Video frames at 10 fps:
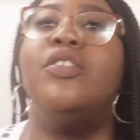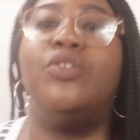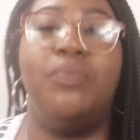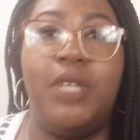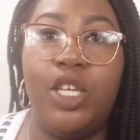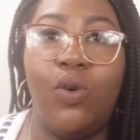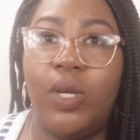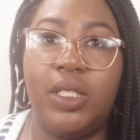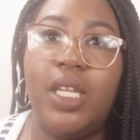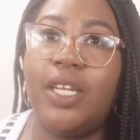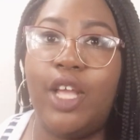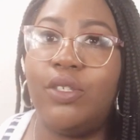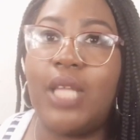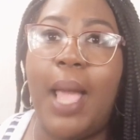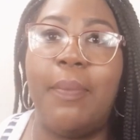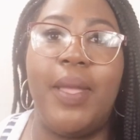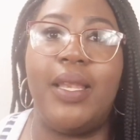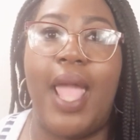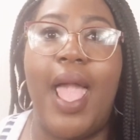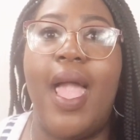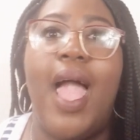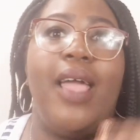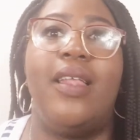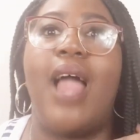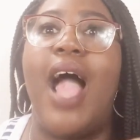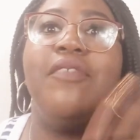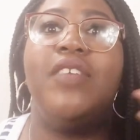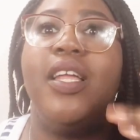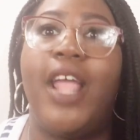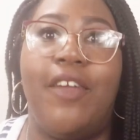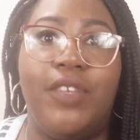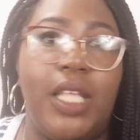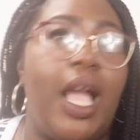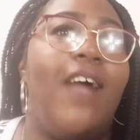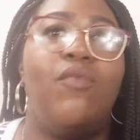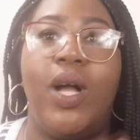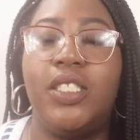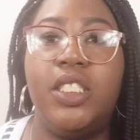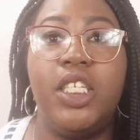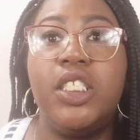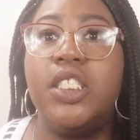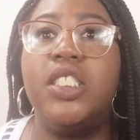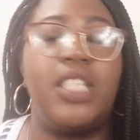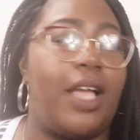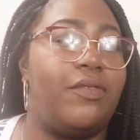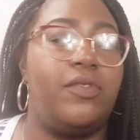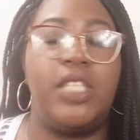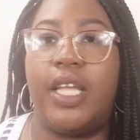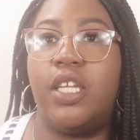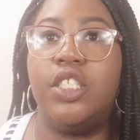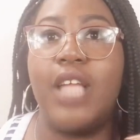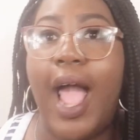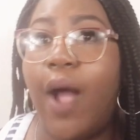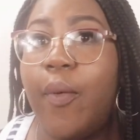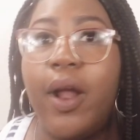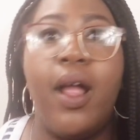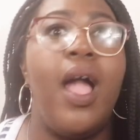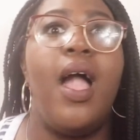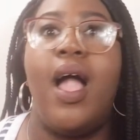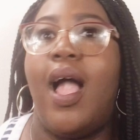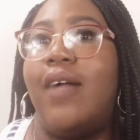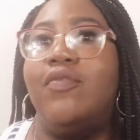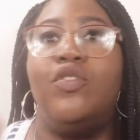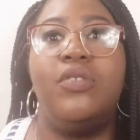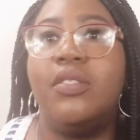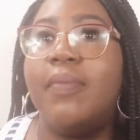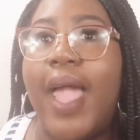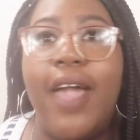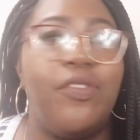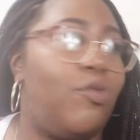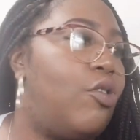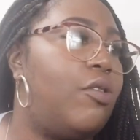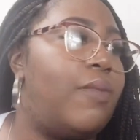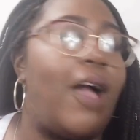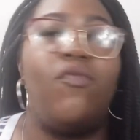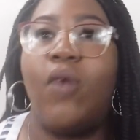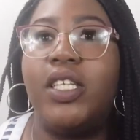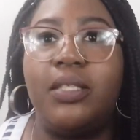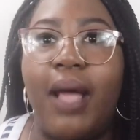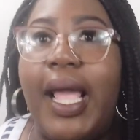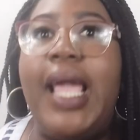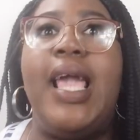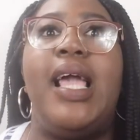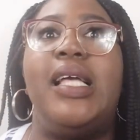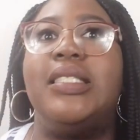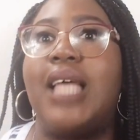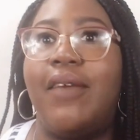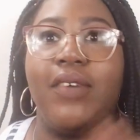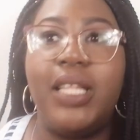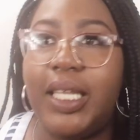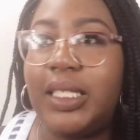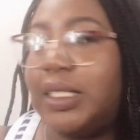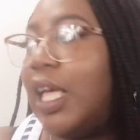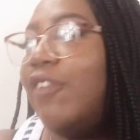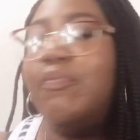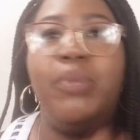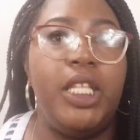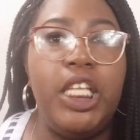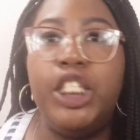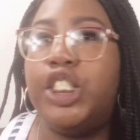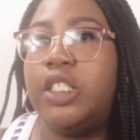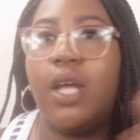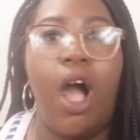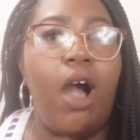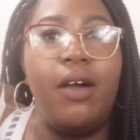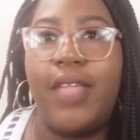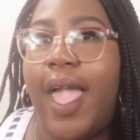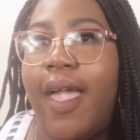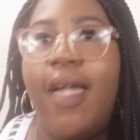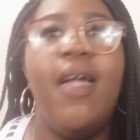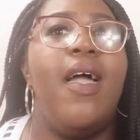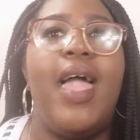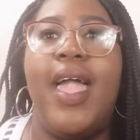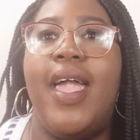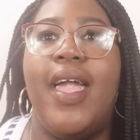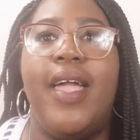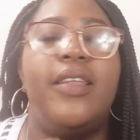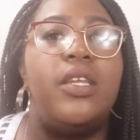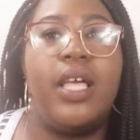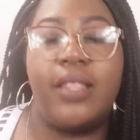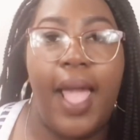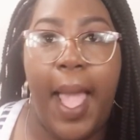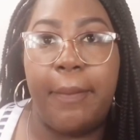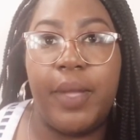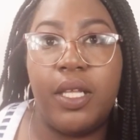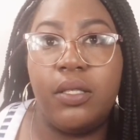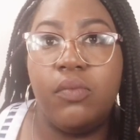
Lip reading: me going to the nail shop and that, and I've done everything. I've washed dishes, I've taken a shower, I've used the bathroom, I've washed my hands, I've cleaned stuff, bleach, all that, and nothing happened